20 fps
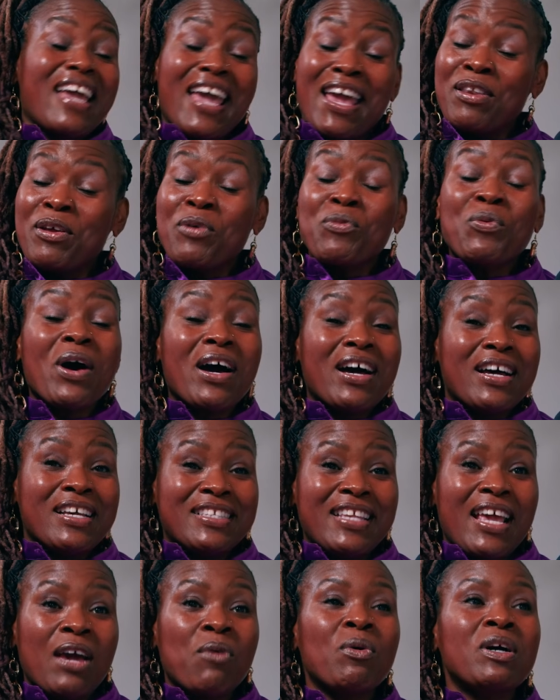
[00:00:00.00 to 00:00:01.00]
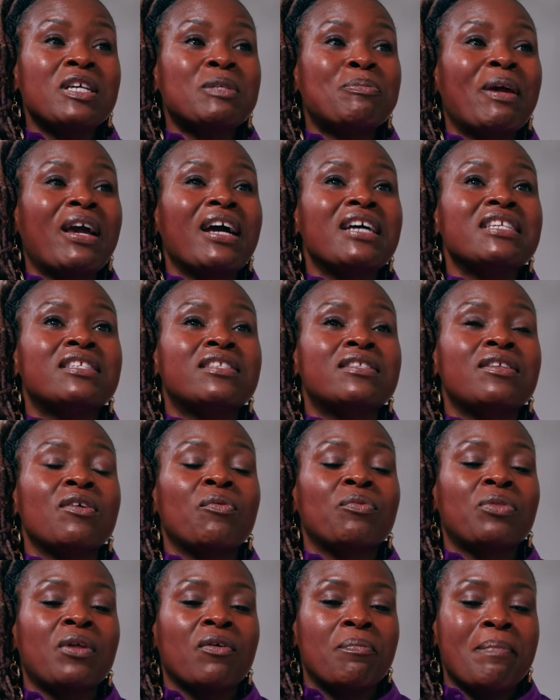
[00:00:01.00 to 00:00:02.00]
And it was because
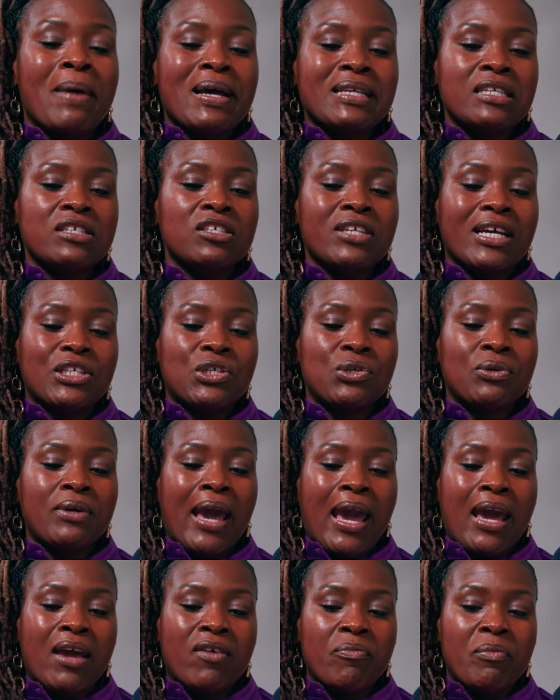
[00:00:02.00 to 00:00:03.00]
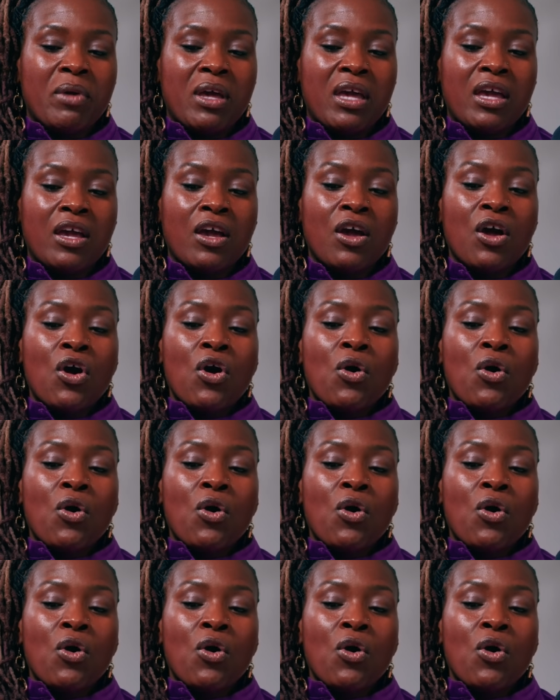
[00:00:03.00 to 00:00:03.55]
the message that you gave me